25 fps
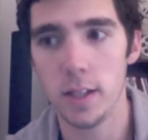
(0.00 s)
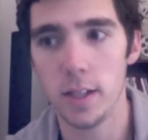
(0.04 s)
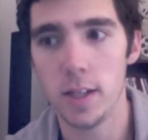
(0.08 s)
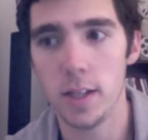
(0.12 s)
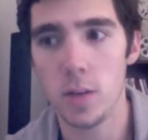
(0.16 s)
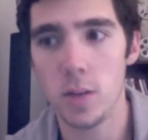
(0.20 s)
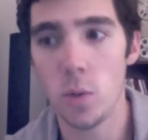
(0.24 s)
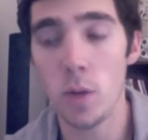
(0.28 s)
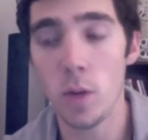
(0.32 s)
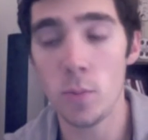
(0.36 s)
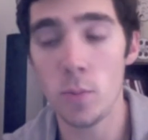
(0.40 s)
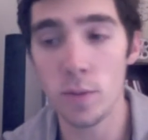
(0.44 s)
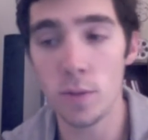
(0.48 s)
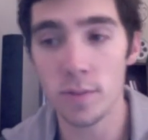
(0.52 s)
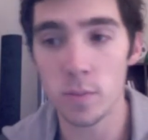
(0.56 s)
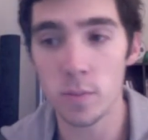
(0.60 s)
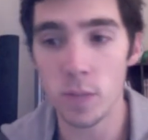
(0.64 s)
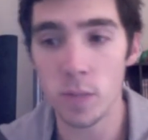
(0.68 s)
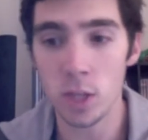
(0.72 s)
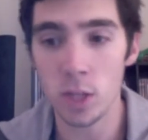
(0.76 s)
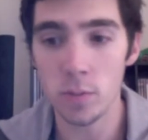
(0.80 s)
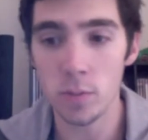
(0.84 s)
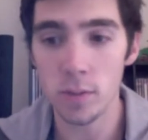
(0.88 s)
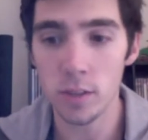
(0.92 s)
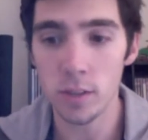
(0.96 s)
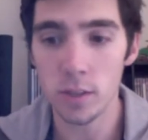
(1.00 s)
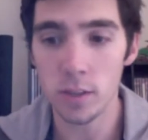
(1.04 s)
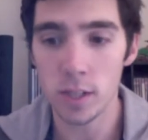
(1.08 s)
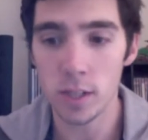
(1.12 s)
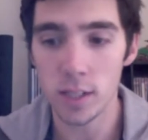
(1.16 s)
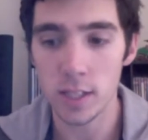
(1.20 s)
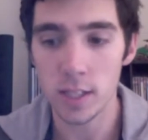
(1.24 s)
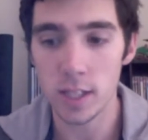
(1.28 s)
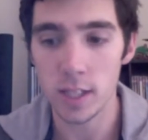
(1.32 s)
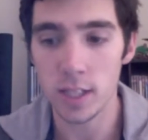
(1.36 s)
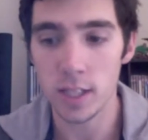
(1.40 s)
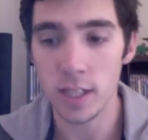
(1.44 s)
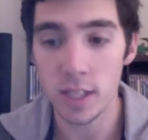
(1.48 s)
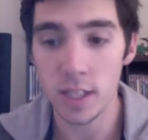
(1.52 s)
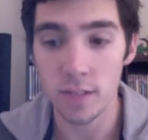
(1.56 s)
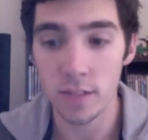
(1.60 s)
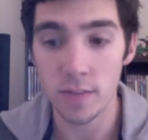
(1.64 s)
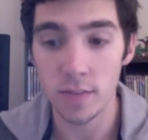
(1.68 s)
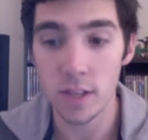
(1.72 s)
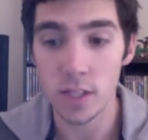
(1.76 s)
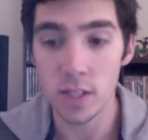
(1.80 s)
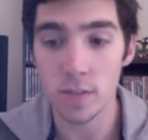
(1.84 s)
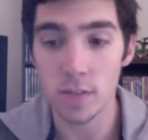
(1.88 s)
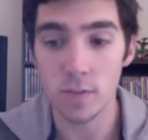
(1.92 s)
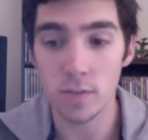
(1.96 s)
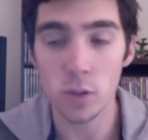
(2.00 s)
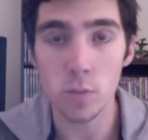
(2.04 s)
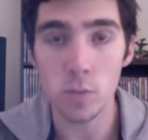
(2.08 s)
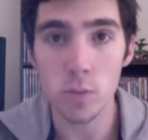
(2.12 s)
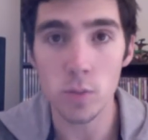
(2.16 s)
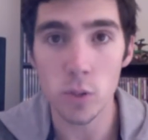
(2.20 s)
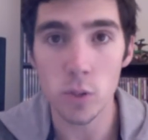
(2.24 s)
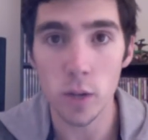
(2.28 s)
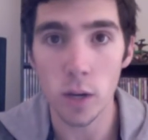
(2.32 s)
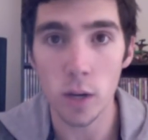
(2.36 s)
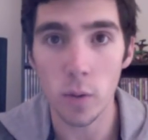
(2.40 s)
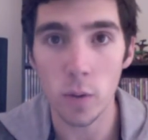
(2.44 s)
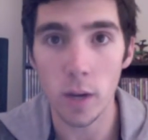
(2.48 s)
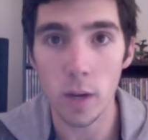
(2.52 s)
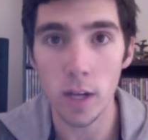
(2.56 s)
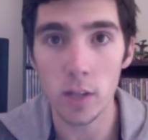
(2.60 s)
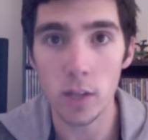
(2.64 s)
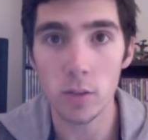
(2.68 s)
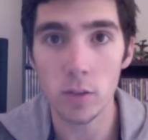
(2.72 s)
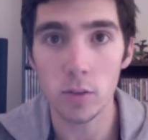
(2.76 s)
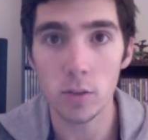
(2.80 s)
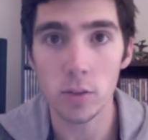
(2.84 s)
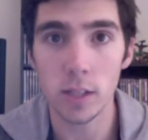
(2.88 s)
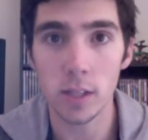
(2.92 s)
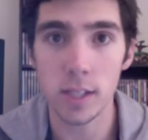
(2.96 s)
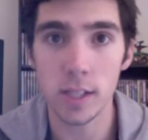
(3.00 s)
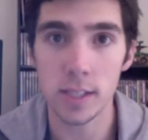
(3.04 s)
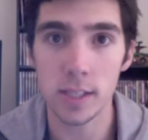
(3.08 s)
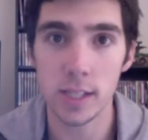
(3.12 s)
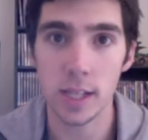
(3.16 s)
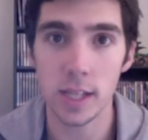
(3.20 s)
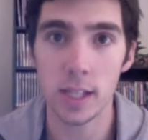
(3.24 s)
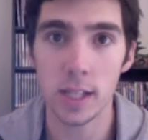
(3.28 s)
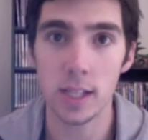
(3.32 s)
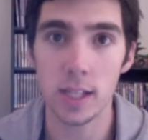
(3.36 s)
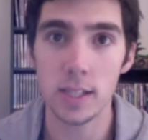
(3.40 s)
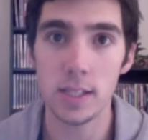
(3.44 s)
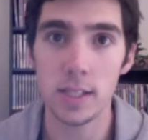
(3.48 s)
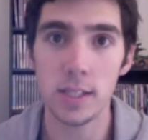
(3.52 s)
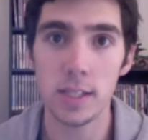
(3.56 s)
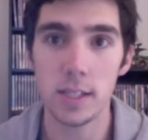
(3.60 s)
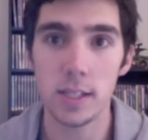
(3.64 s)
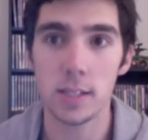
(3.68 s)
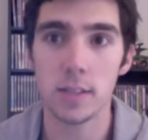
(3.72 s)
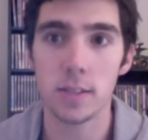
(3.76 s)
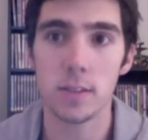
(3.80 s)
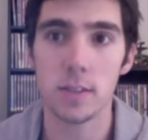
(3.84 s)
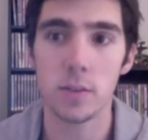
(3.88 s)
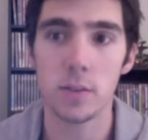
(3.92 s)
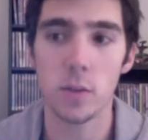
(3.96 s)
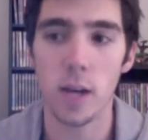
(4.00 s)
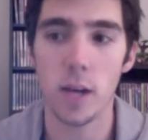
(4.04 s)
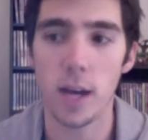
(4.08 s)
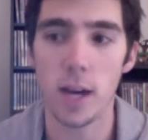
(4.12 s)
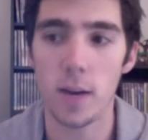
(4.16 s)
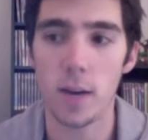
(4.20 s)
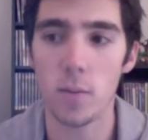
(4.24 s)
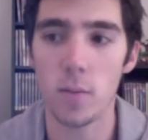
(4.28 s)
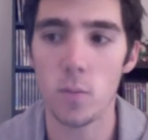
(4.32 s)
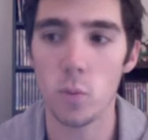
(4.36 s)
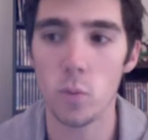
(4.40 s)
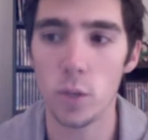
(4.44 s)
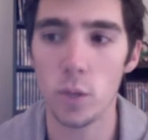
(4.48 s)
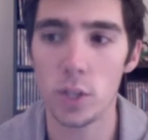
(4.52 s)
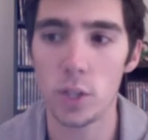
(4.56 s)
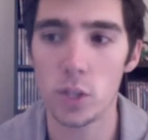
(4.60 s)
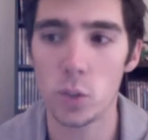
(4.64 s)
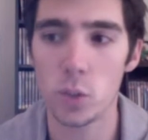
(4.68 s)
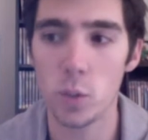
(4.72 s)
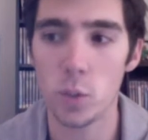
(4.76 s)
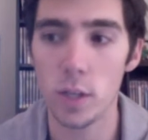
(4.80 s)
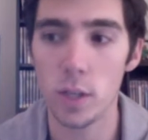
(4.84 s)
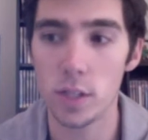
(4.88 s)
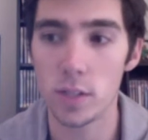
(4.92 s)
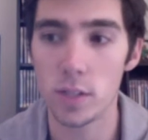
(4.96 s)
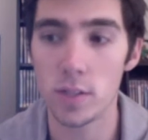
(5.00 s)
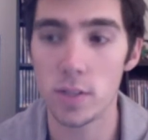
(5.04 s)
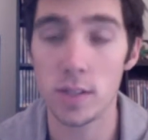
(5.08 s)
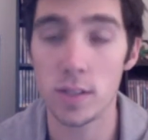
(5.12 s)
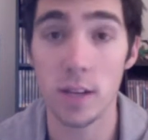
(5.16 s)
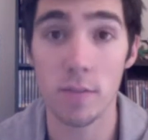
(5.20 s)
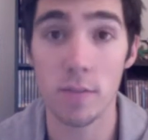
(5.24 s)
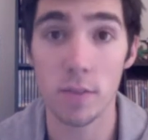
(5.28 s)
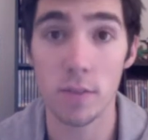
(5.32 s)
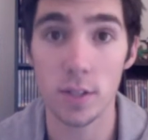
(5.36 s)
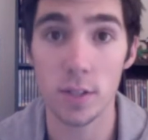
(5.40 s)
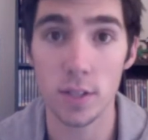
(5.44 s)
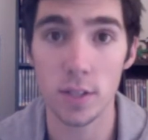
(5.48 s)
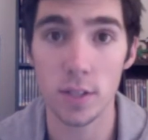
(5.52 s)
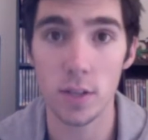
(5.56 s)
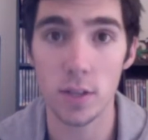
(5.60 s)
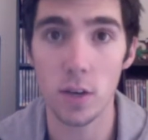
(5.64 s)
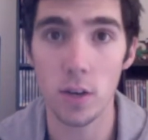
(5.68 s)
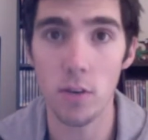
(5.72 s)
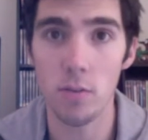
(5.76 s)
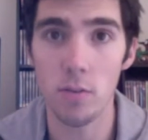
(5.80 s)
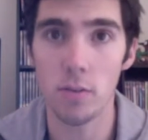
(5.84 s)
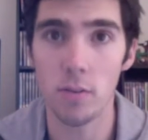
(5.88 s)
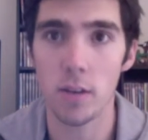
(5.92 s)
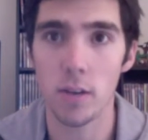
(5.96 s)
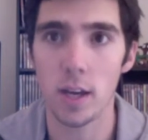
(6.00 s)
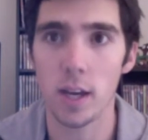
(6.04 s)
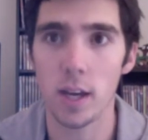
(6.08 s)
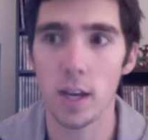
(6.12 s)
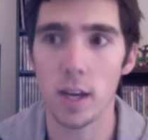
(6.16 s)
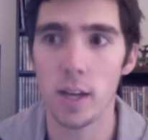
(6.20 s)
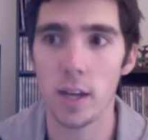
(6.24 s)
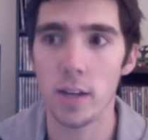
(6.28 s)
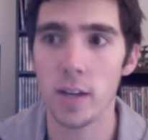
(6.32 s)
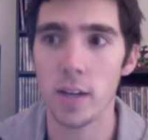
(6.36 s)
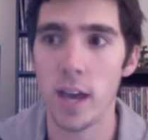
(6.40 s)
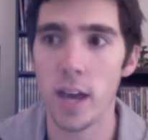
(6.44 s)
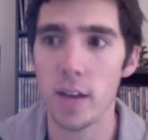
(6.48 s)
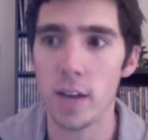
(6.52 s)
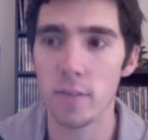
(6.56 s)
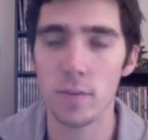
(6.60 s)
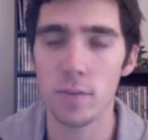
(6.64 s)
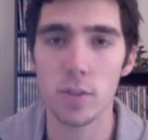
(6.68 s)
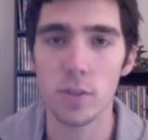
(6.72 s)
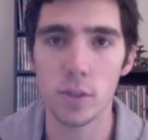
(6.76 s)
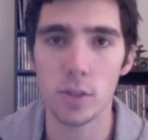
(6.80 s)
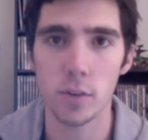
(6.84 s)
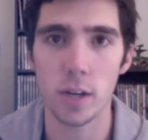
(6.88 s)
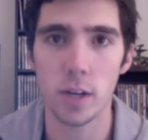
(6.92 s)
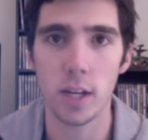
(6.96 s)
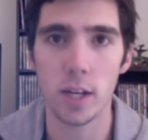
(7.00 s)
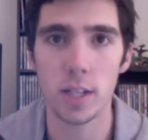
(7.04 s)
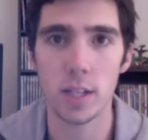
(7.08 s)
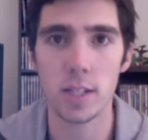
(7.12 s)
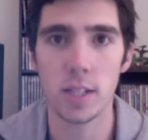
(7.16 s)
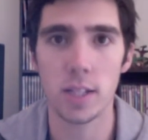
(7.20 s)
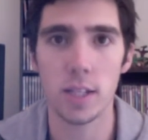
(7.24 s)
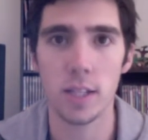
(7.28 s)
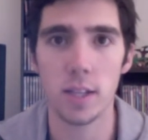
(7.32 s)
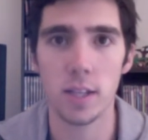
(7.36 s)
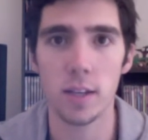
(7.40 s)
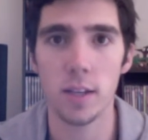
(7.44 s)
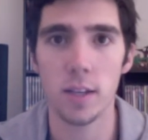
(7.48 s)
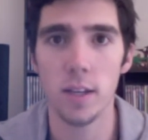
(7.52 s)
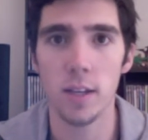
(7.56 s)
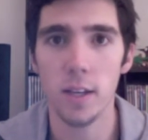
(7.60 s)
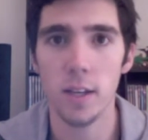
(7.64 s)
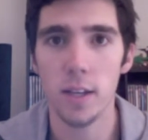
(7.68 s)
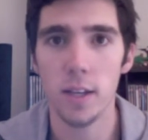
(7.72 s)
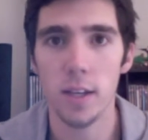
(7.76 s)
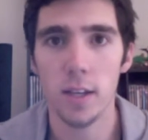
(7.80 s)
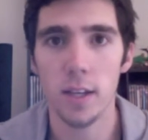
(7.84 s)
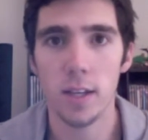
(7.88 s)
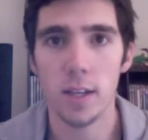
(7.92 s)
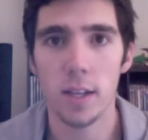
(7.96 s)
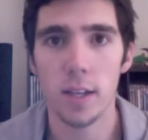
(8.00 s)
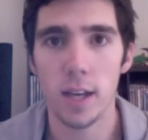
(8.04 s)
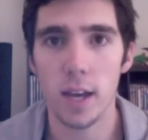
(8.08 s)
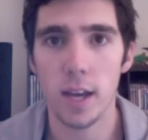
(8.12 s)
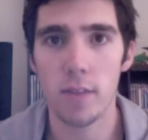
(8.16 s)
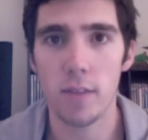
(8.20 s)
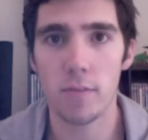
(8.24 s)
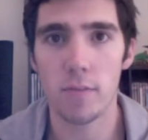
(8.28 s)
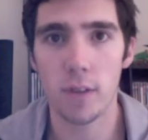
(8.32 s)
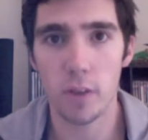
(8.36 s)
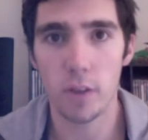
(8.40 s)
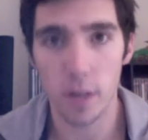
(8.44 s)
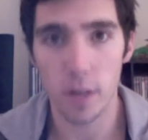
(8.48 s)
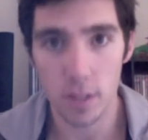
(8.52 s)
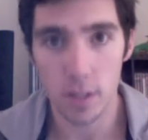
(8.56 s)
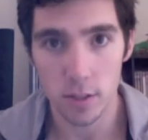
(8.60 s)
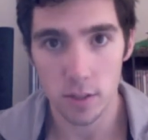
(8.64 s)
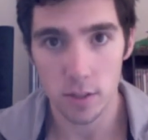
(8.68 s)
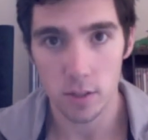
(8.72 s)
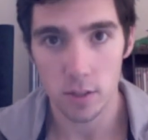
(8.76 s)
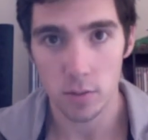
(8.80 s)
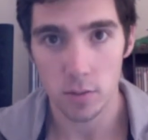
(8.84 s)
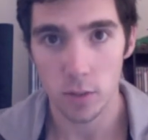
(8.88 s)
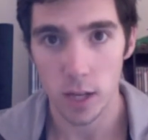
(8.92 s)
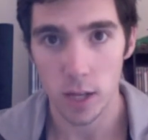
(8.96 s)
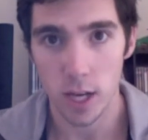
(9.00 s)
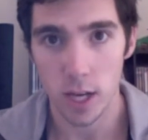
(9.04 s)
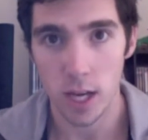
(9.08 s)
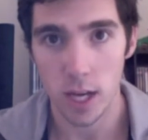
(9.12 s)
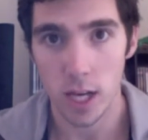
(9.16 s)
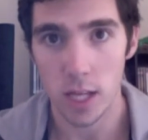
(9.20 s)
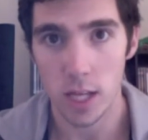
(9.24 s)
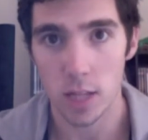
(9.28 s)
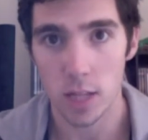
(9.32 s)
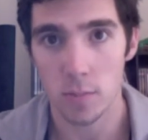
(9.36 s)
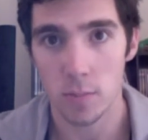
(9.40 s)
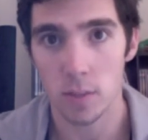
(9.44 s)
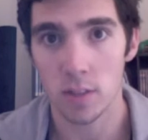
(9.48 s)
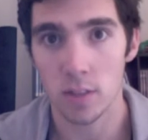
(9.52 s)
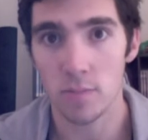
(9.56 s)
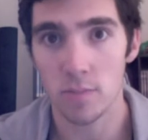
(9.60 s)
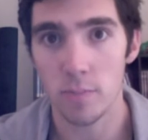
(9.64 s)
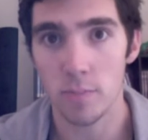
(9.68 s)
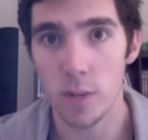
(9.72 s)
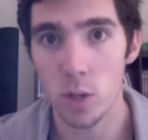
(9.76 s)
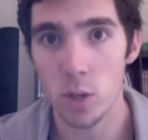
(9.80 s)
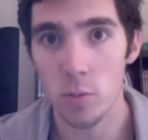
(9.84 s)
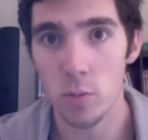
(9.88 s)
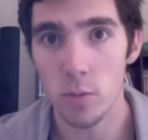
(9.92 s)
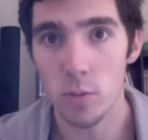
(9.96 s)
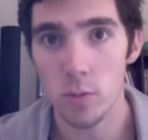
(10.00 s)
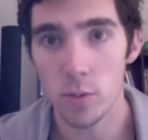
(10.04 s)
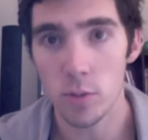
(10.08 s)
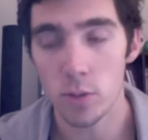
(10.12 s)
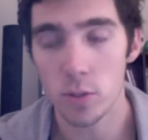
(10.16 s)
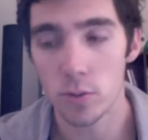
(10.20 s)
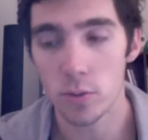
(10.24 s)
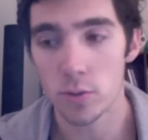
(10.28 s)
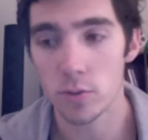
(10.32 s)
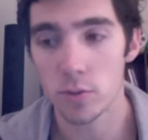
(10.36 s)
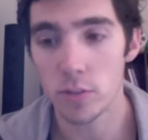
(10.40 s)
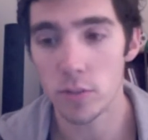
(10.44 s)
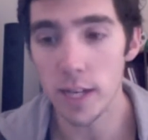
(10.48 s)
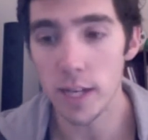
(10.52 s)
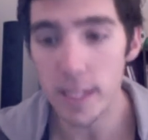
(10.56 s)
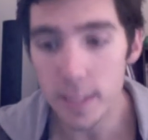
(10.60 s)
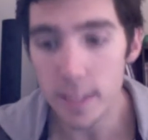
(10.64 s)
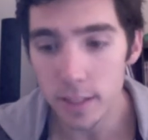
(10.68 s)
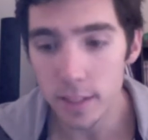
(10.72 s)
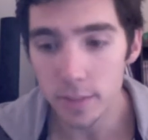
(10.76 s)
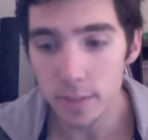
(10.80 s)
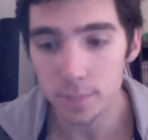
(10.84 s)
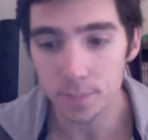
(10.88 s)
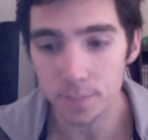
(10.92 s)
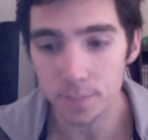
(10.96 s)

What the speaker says: When I moved to Melbourne, I did an indie feature film straight away called Less Adolescent, which went to San Francisco and had a few screenings here at Federation Square in the middle of Melbourne, which was great.